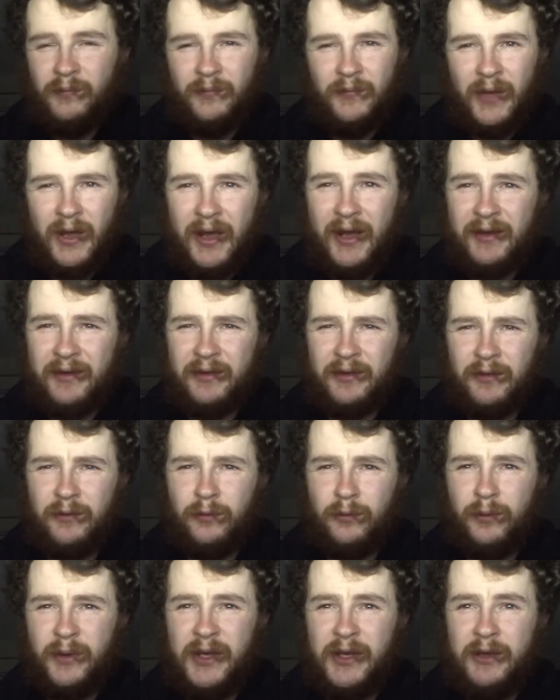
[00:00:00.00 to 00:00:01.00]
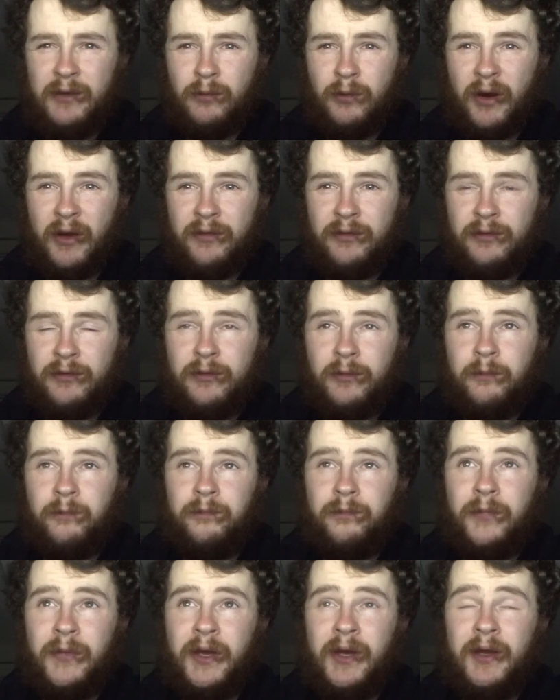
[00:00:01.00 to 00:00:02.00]
Had a really rough
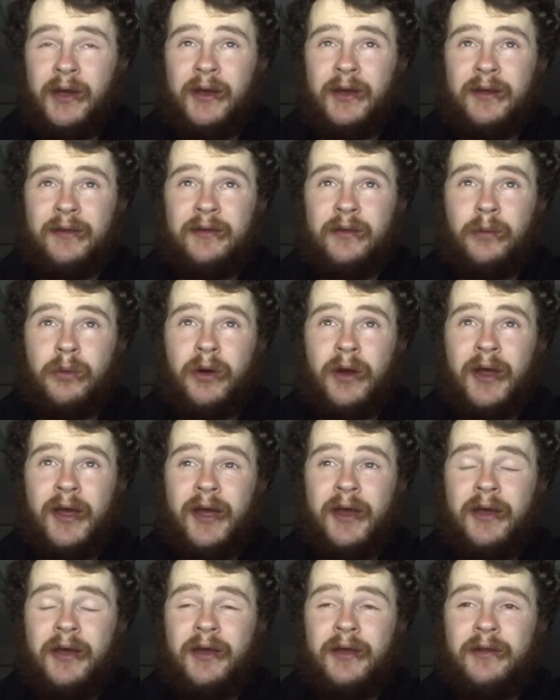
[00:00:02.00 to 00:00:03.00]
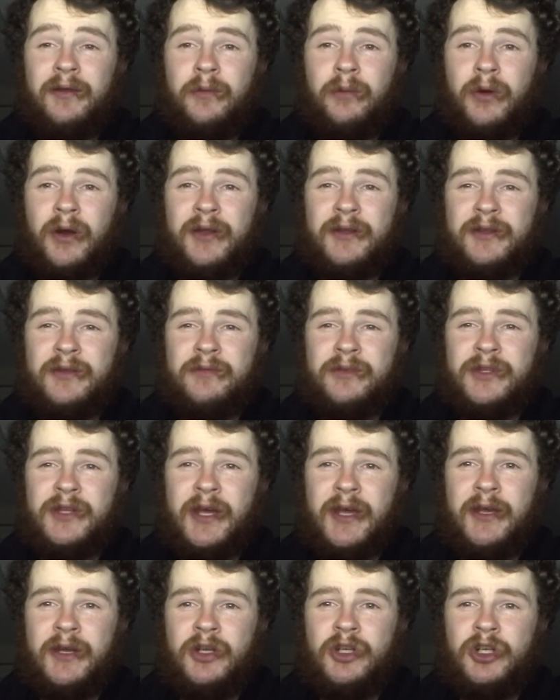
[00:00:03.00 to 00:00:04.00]
uh, depre uh, depressive
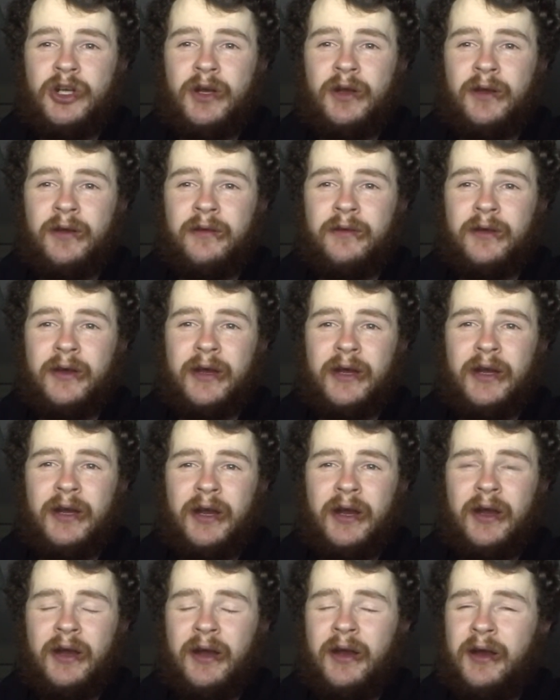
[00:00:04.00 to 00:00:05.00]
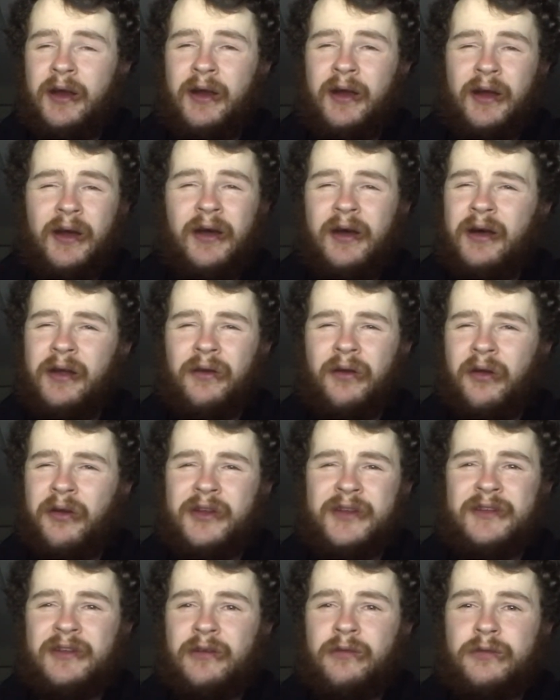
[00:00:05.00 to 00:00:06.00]
stage, and like a lot of
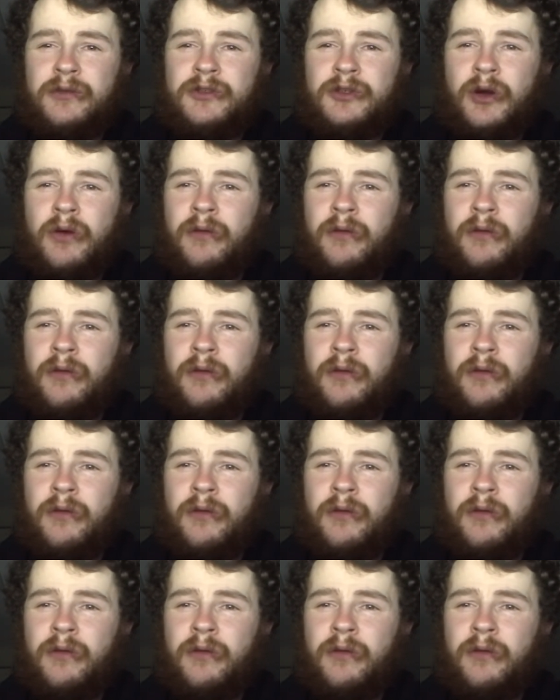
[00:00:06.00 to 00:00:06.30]
stuff was going